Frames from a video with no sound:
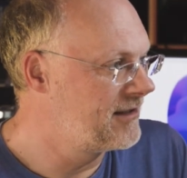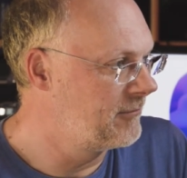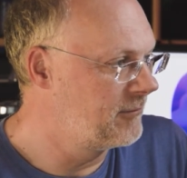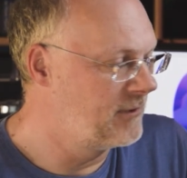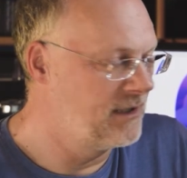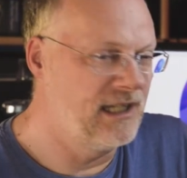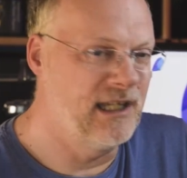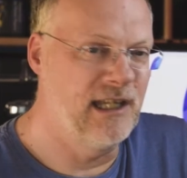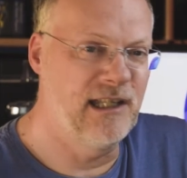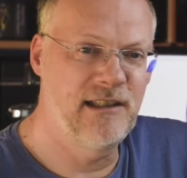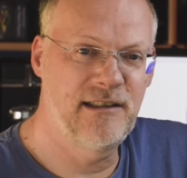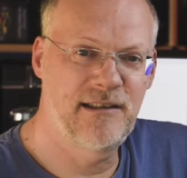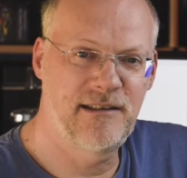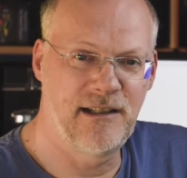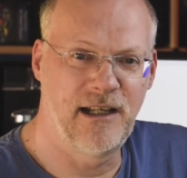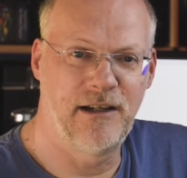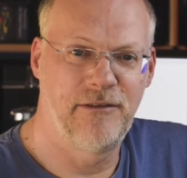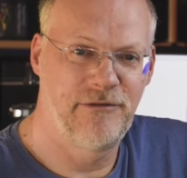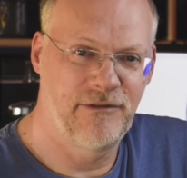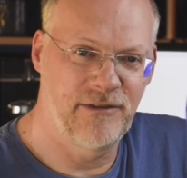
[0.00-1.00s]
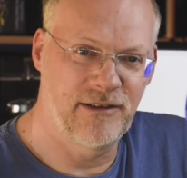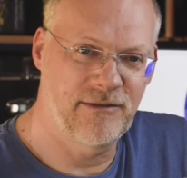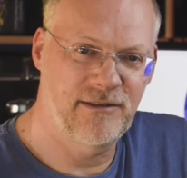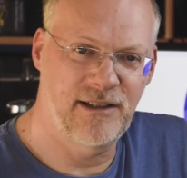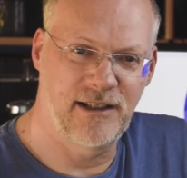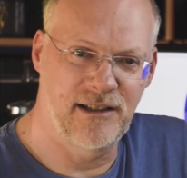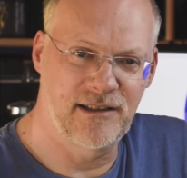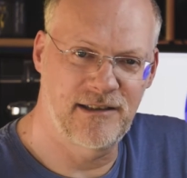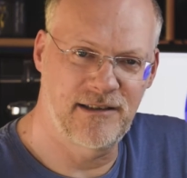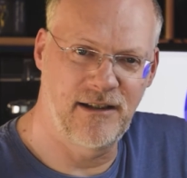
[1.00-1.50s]
the weird stuff, the
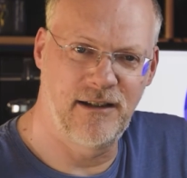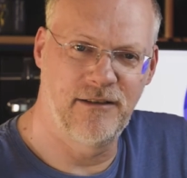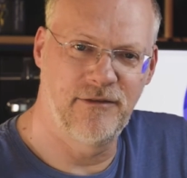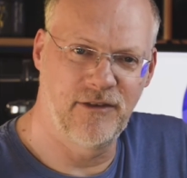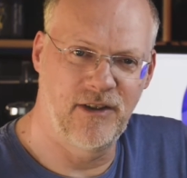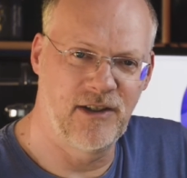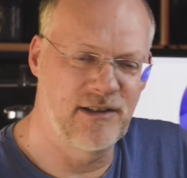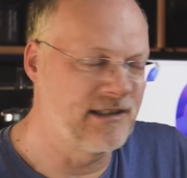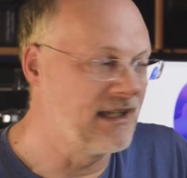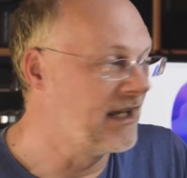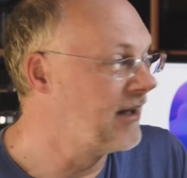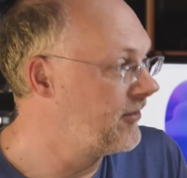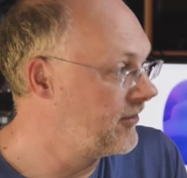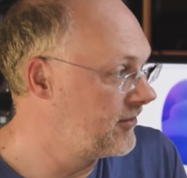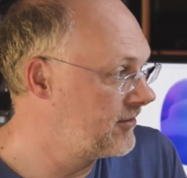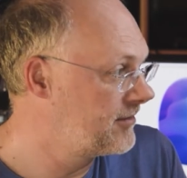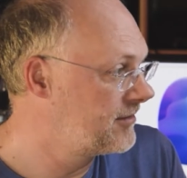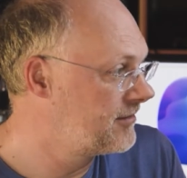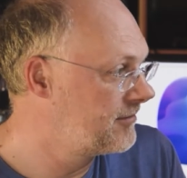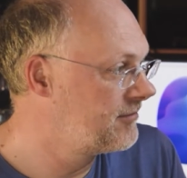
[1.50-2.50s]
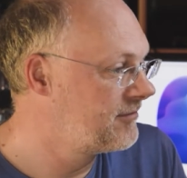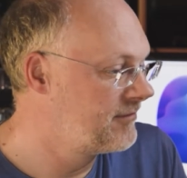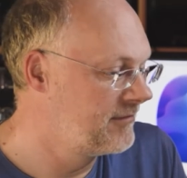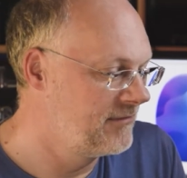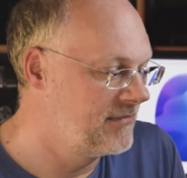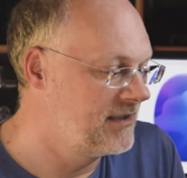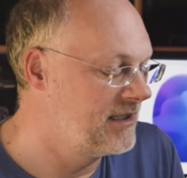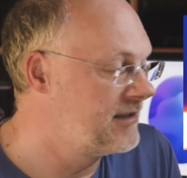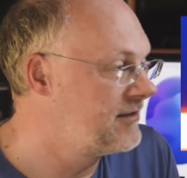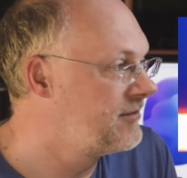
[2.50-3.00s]
kind of sci-fi sounds,
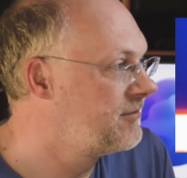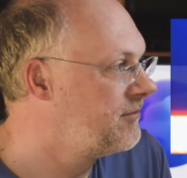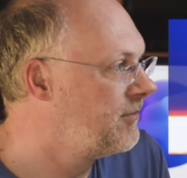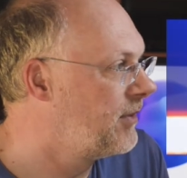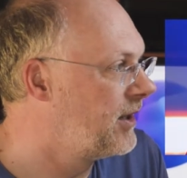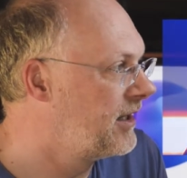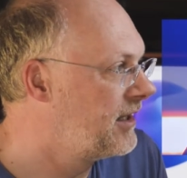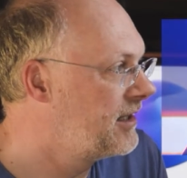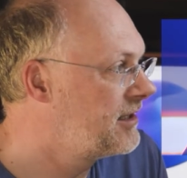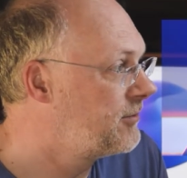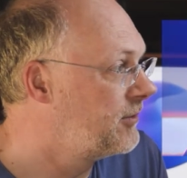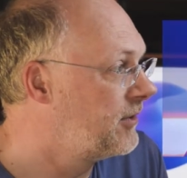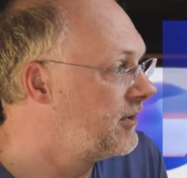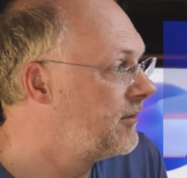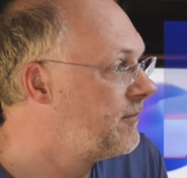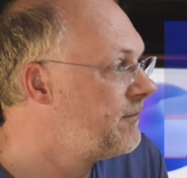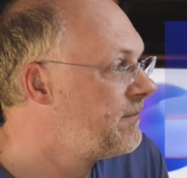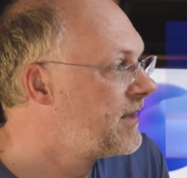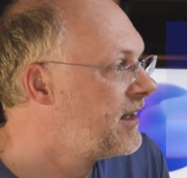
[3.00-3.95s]
is by this one.